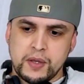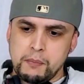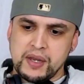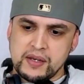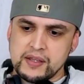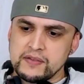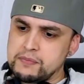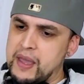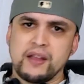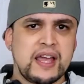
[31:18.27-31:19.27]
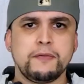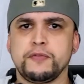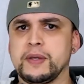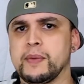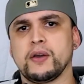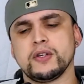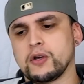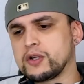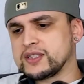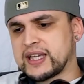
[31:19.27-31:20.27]
comedians, male and female,
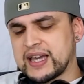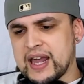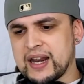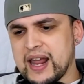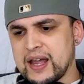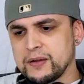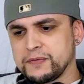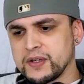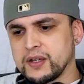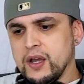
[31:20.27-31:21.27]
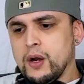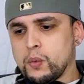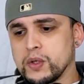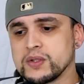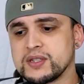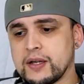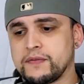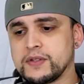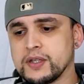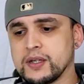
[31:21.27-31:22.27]
you know, because they got a lot of real
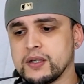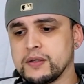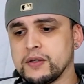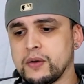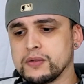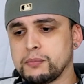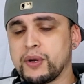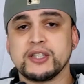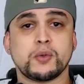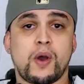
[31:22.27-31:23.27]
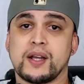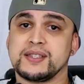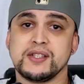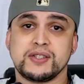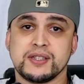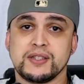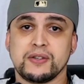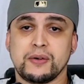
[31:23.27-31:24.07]
stuff to, you know, to bring to our attention.